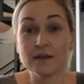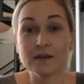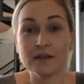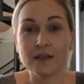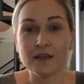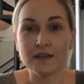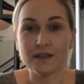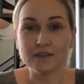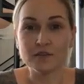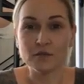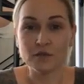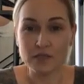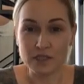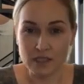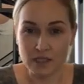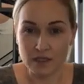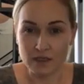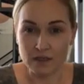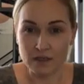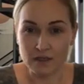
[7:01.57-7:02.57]
aunt was
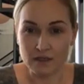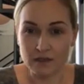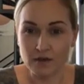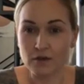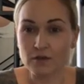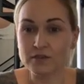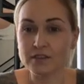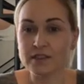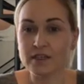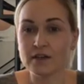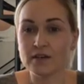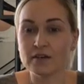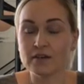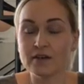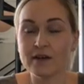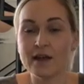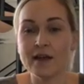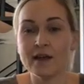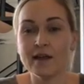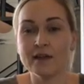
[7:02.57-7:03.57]
there also,
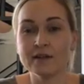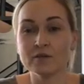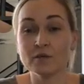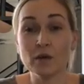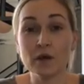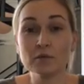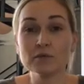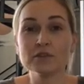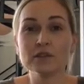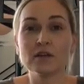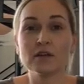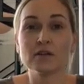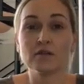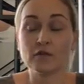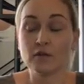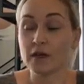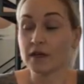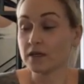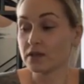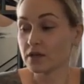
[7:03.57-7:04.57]
and we almost got in a
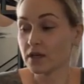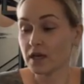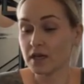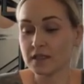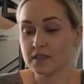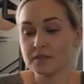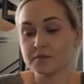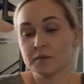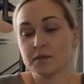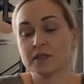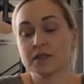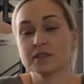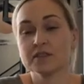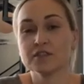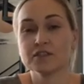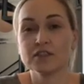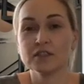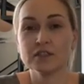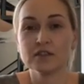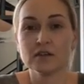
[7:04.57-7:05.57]
fight, you guys, because
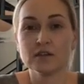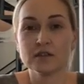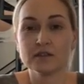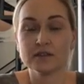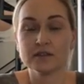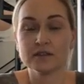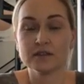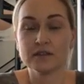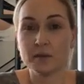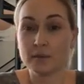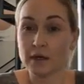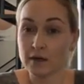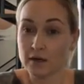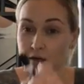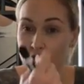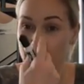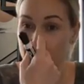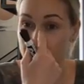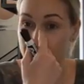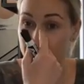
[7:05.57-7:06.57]
she started telling me about
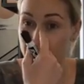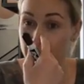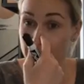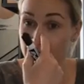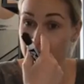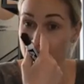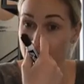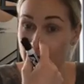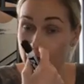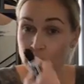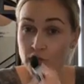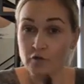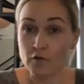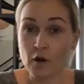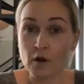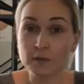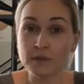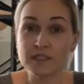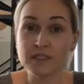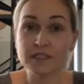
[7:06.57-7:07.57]
her
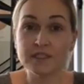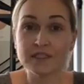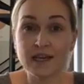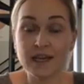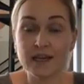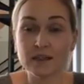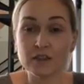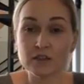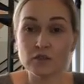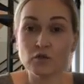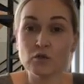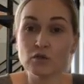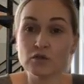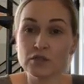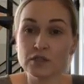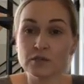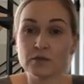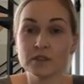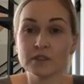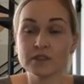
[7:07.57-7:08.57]
pharmacy tech school
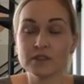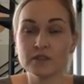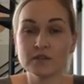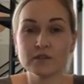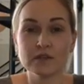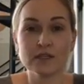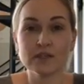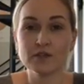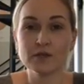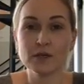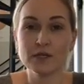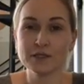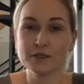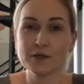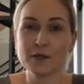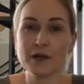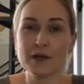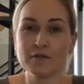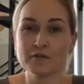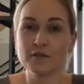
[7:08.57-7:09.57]
she went to, and you guys
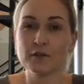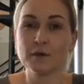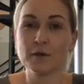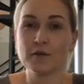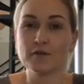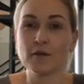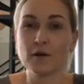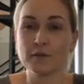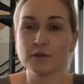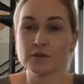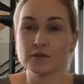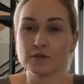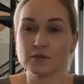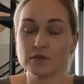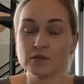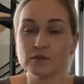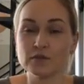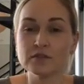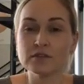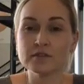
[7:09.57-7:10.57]
know how I feel about
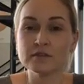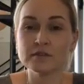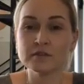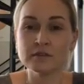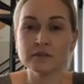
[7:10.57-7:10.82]
pharmaceuticals.